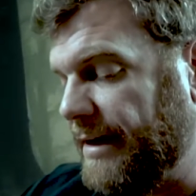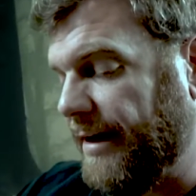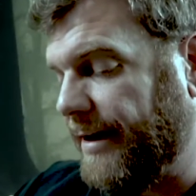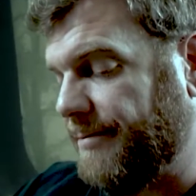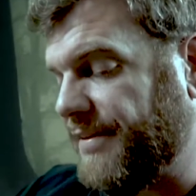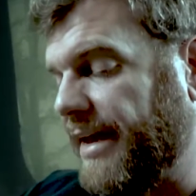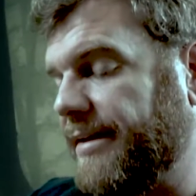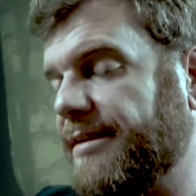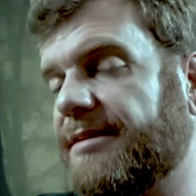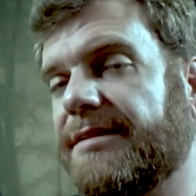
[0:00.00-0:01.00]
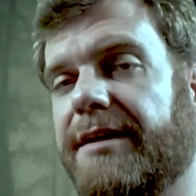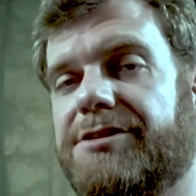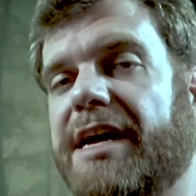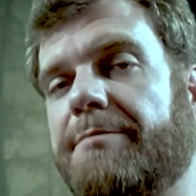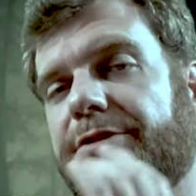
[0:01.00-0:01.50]
That is
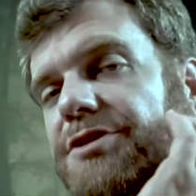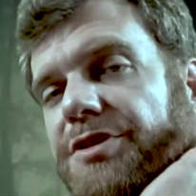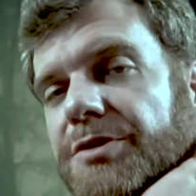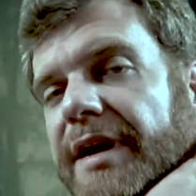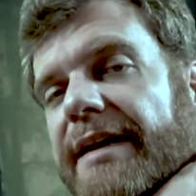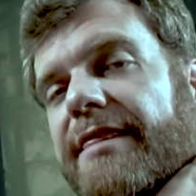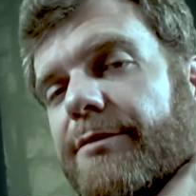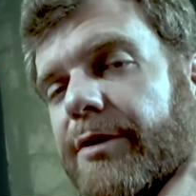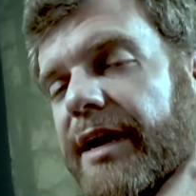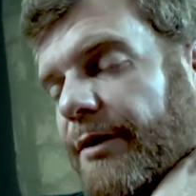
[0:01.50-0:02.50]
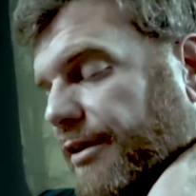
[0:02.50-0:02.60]
chapter 2 and 3,